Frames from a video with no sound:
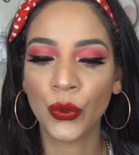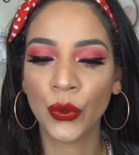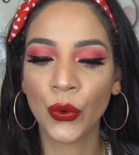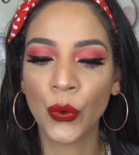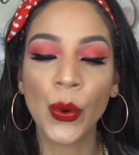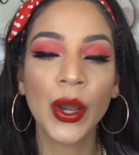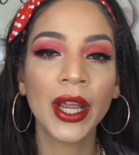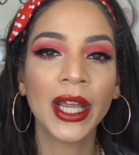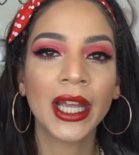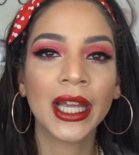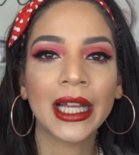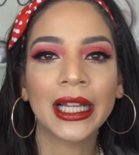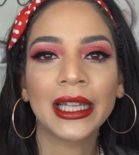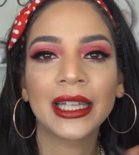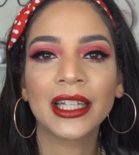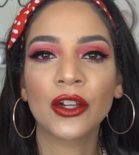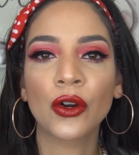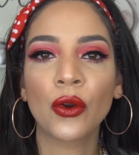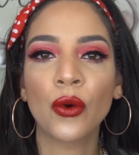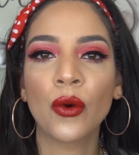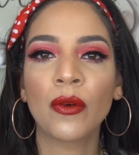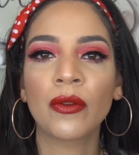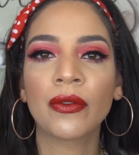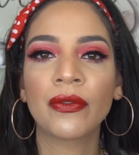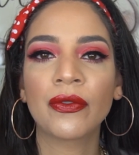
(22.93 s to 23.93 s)
quick
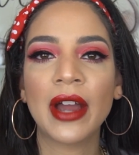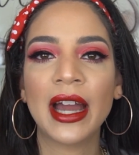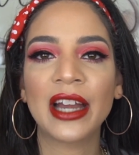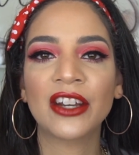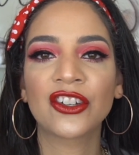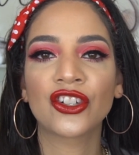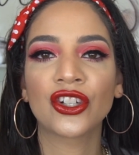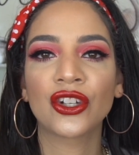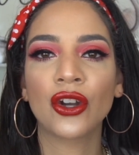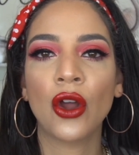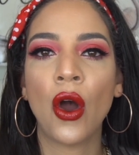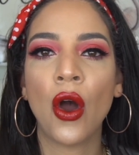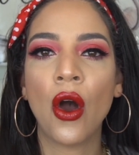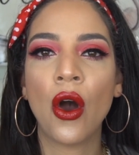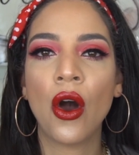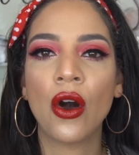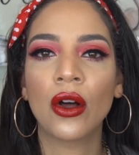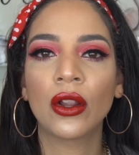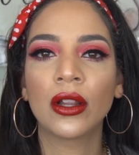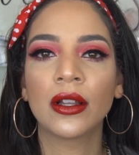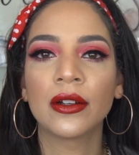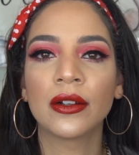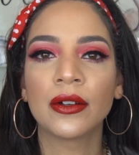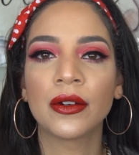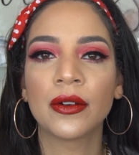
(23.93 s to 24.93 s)
little fashion
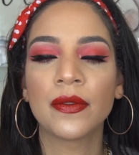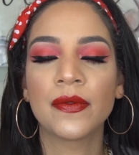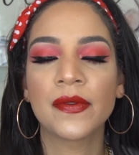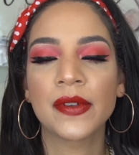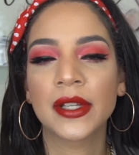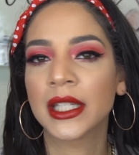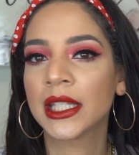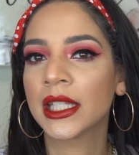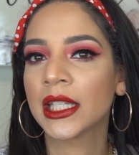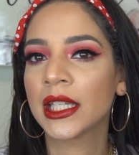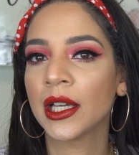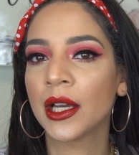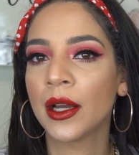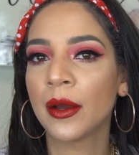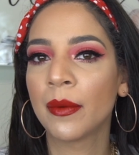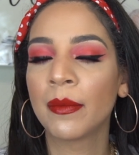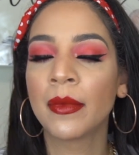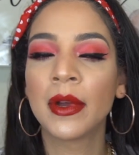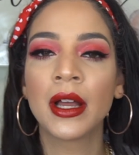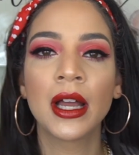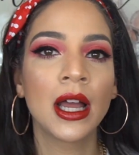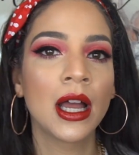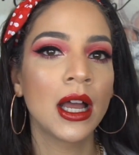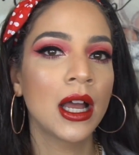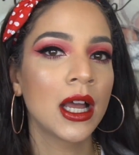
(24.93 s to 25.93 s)
haul of
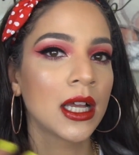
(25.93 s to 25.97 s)
some